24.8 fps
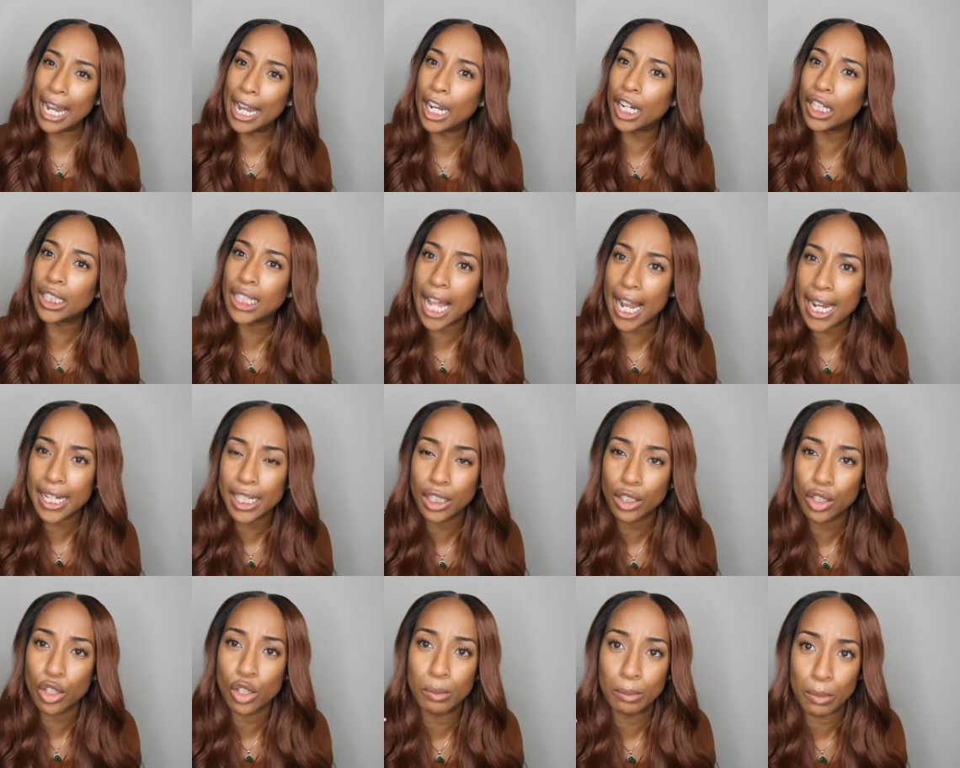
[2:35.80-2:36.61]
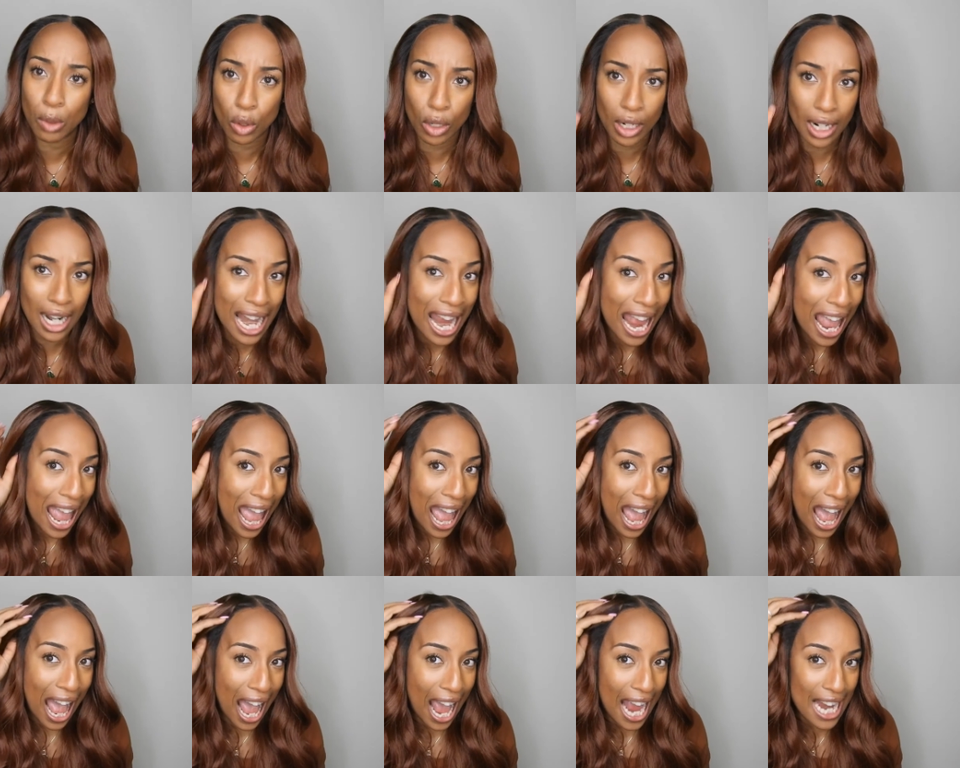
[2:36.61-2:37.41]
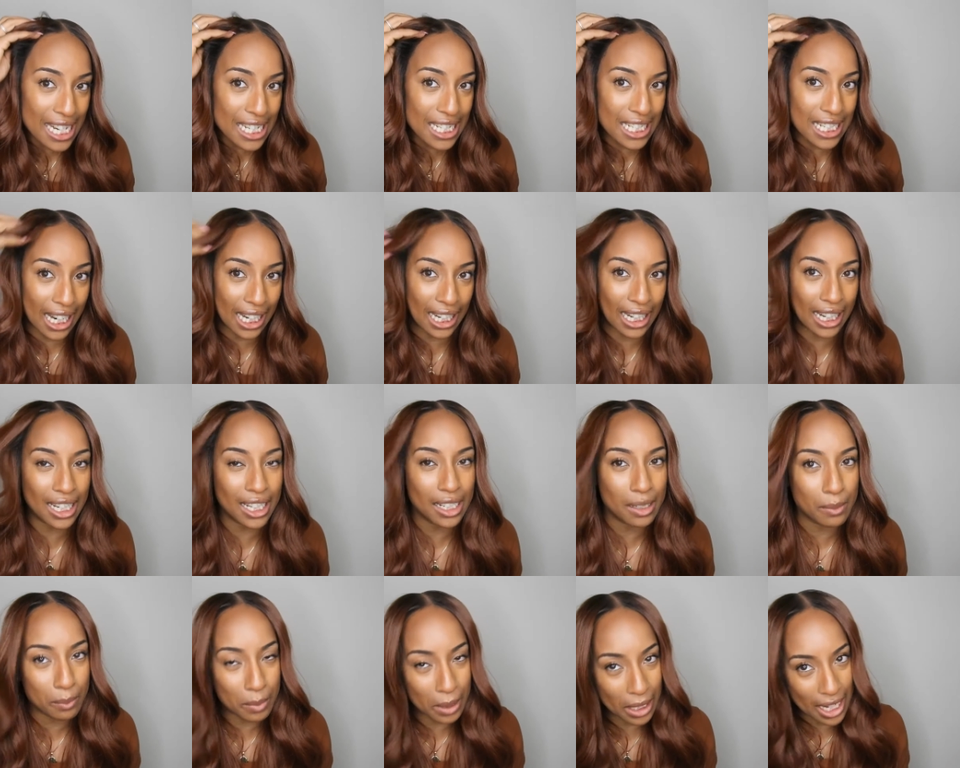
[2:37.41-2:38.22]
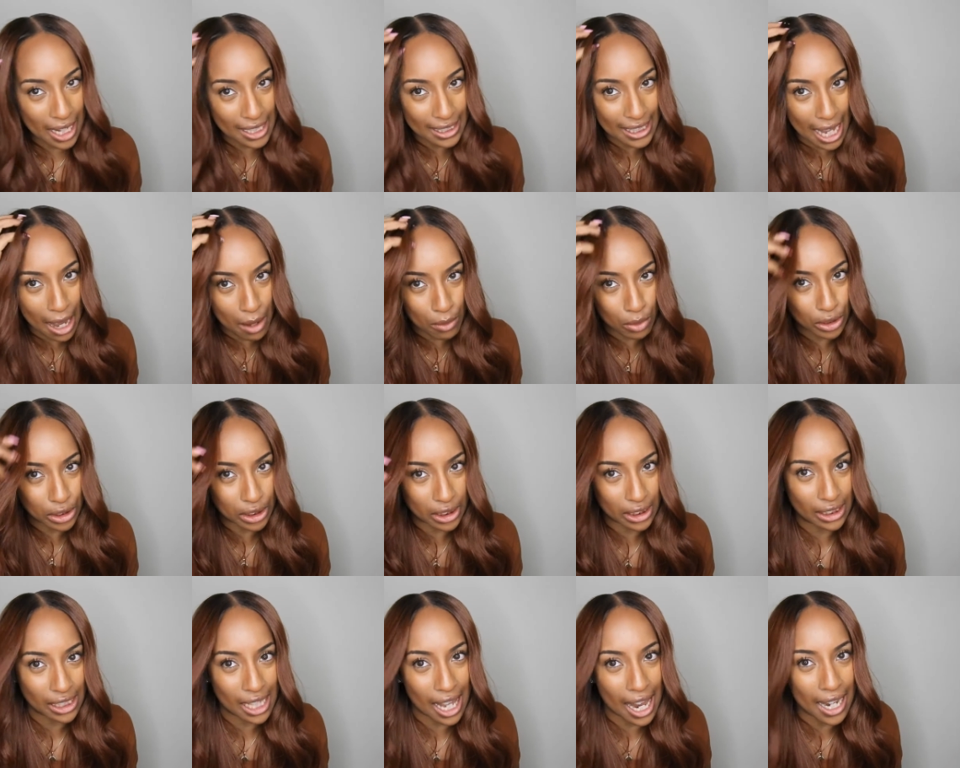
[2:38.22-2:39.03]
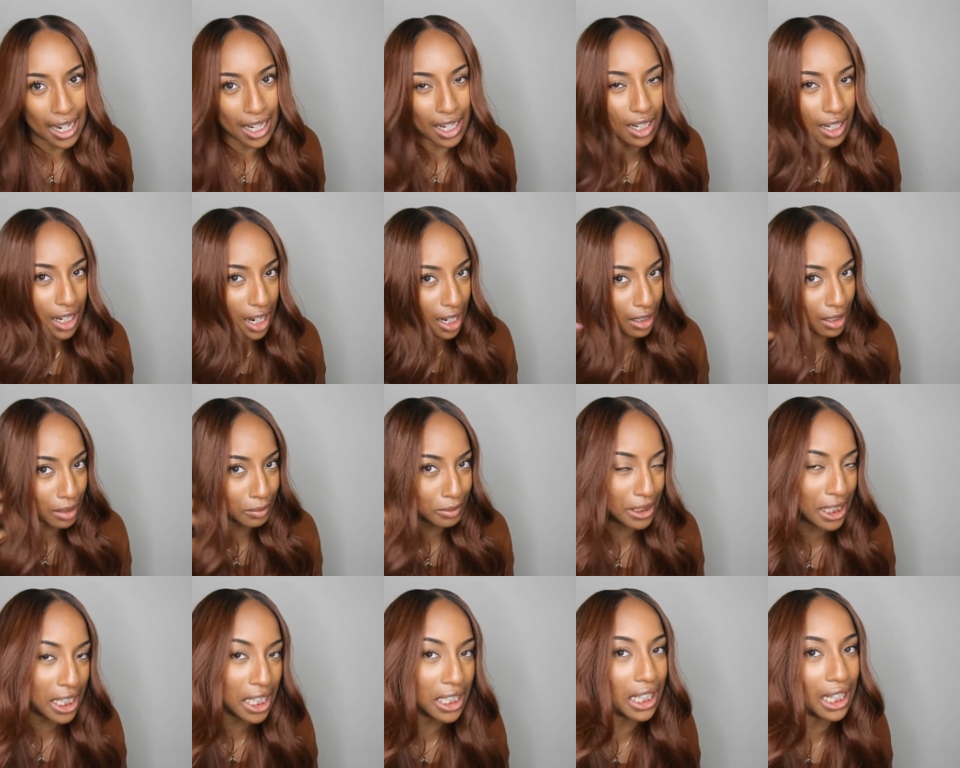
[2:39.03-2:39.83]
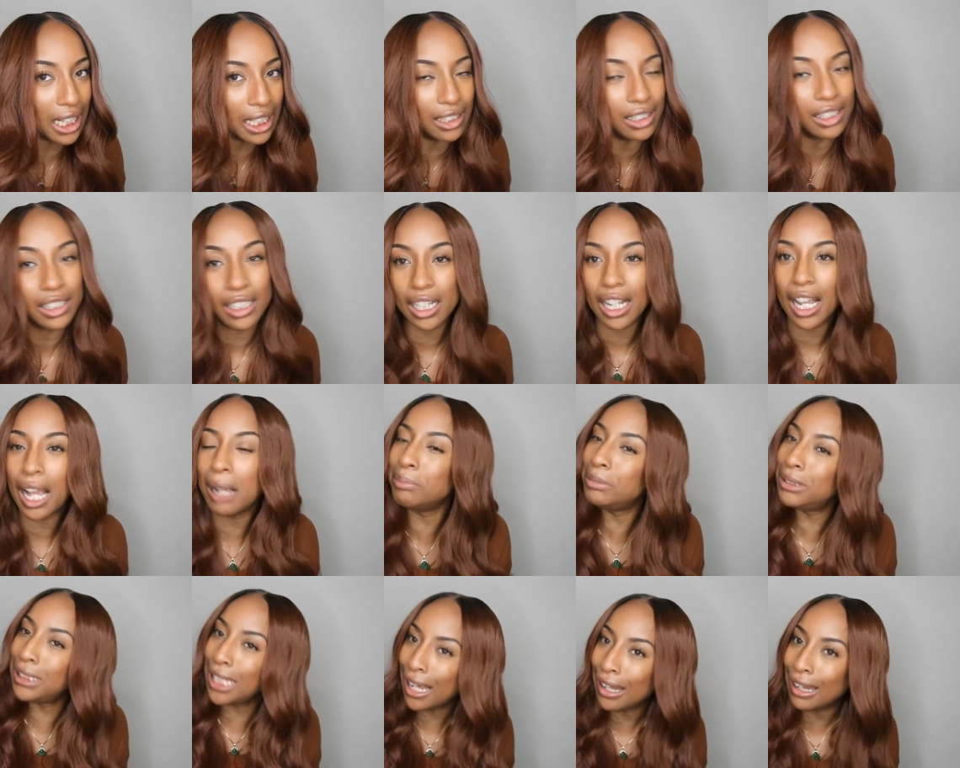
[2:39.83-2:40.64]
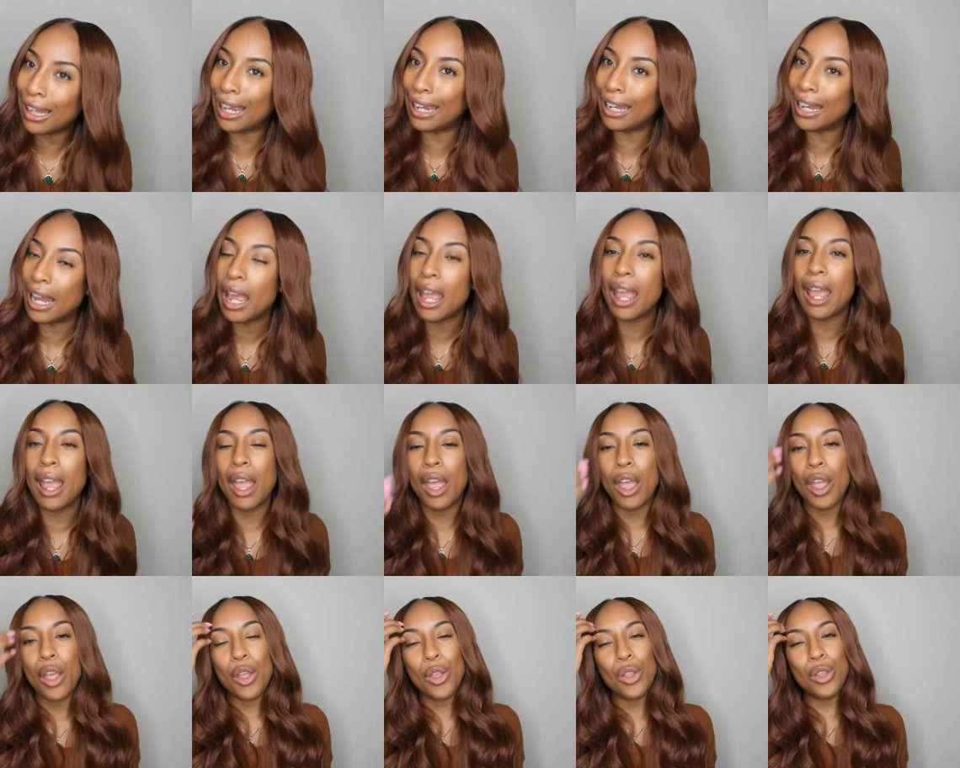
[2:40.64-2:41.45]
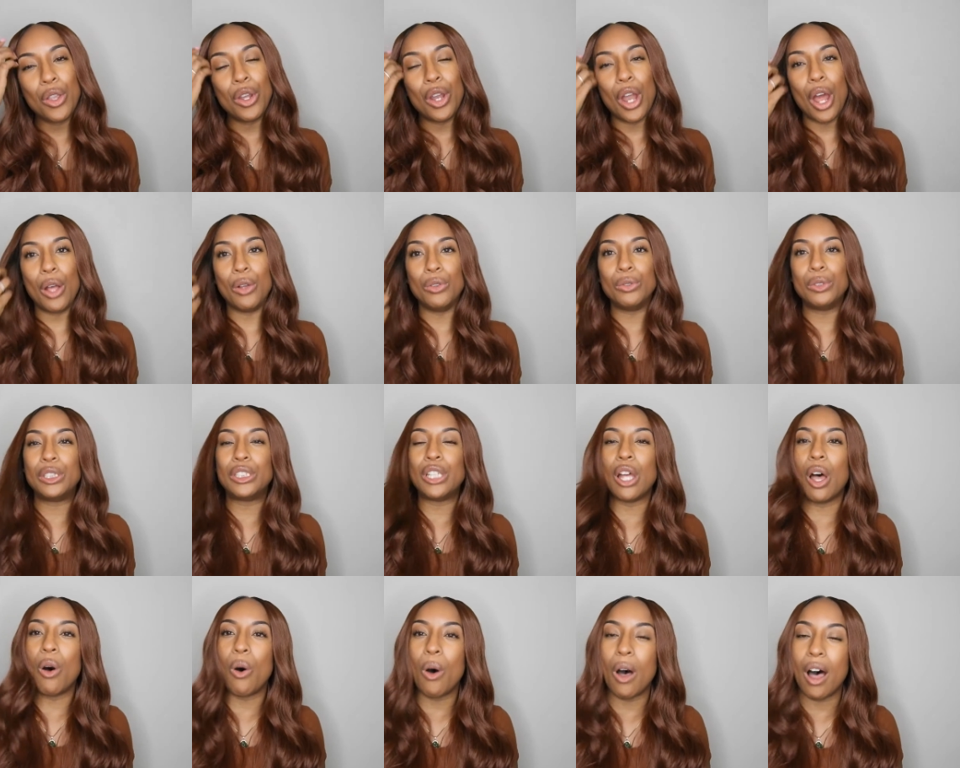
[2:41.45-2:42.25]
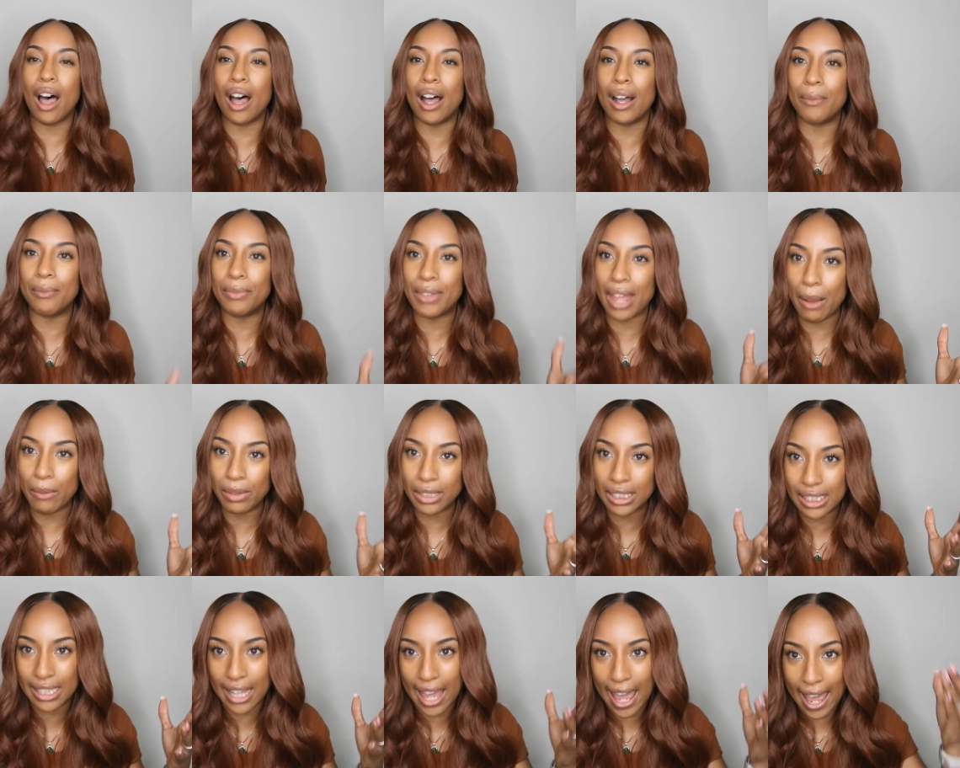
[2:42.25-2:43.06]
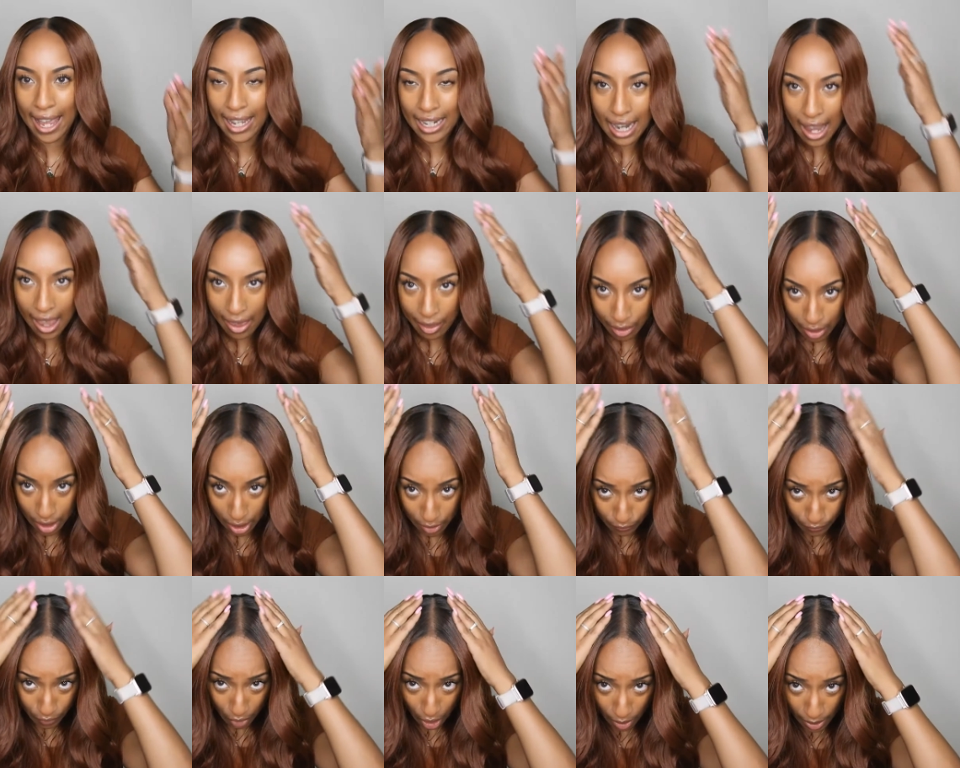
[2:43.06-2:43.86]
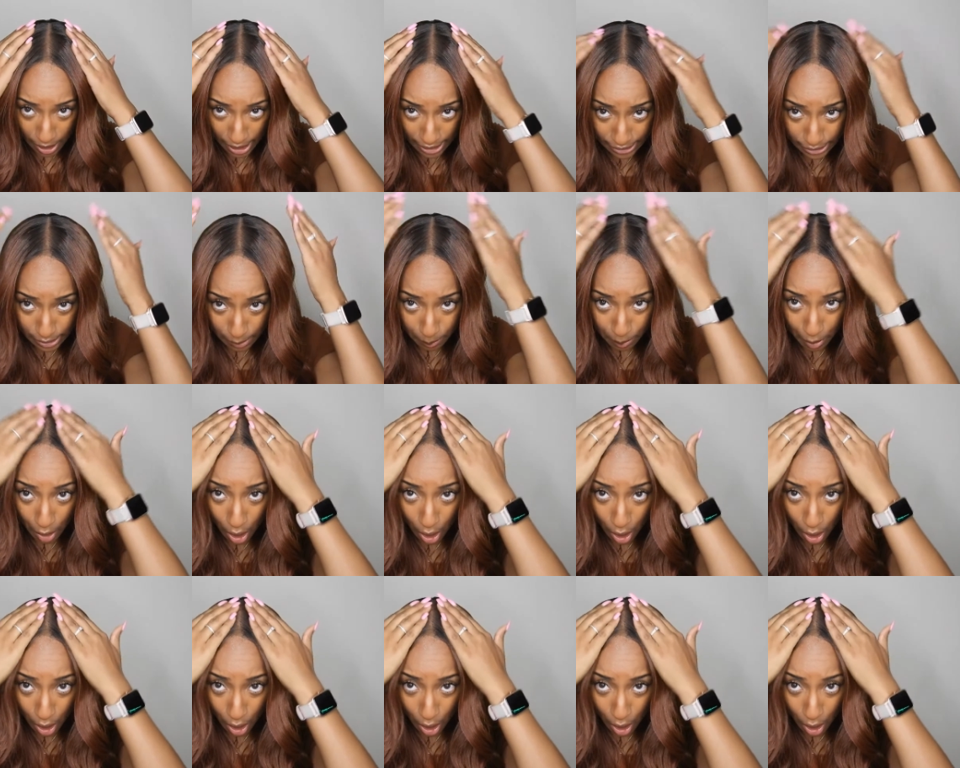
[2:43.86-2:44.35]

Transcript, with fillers: hairline a little more. I didn't because I was just like, you know, I'm chilling. I'm chilling. You know, so um, that was that. And then as far as the